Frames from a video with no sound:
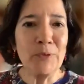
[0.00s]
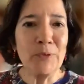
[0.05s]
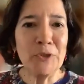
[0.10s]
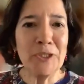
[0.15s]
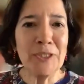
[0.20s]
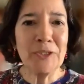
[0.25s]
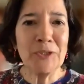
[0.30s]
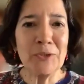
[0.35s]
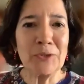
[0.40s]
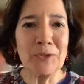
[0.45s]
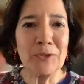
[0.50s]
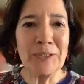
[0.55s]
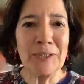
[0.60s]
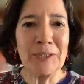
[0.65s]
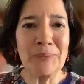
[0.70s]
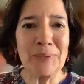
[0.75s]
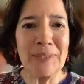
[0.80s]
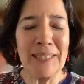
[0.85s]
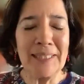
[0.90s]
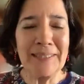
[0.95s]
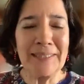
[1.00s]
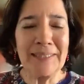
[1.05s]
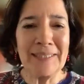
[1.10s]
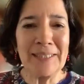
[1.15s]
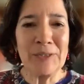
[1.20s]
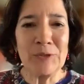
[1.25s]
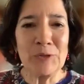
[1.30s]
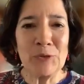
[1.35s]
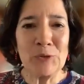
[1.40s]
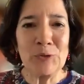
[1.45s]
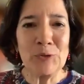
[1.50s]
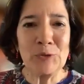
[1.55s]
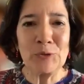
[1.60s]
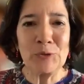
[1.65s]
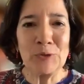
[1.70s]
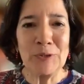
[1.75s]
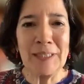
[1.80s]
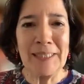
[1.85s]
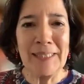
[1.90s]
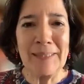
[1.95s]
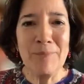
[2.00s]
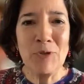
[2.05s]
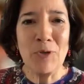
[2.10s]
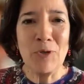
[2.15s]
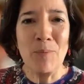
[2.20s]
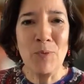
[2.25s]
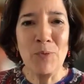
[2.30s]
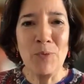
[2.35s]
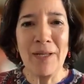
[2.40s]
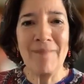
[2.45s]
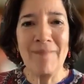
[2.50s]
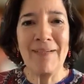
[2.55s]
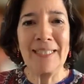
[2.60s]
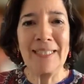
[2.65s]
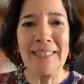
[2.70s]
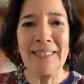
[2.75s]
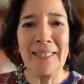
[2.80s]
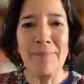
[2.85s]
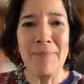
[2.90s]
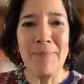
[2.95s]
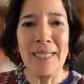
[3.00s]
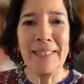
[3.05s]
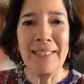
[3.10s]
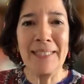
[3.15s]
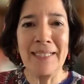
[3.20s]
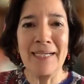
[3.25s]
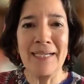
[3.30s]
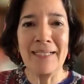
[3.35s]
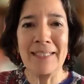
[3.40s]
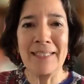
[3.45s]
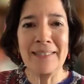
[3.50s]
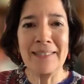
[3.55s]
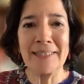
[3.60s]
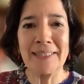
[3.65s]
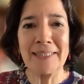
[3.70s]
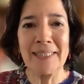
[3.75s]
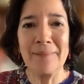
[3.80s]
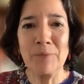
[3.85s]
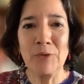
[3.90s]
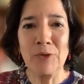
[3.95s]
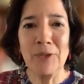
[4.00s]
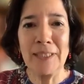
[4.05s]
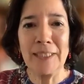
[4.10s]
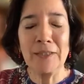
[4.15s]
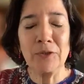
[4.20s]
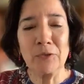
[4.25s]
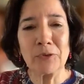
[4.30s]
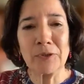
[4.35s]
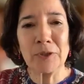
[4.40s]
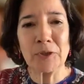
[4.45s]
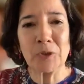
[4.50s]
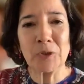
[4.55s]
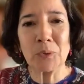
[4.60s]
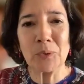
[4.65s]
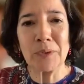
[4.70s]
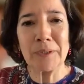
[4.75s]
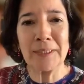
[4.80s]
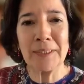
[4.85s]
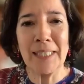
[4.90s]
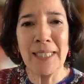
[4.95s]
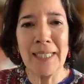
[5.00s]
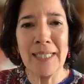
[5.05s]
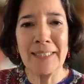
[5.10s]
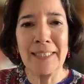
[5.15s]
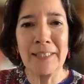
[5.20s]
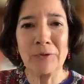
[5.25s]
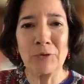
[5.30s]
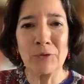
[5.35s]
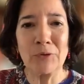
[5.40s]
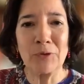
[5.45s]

In all the constituent processes, we have seen different situations,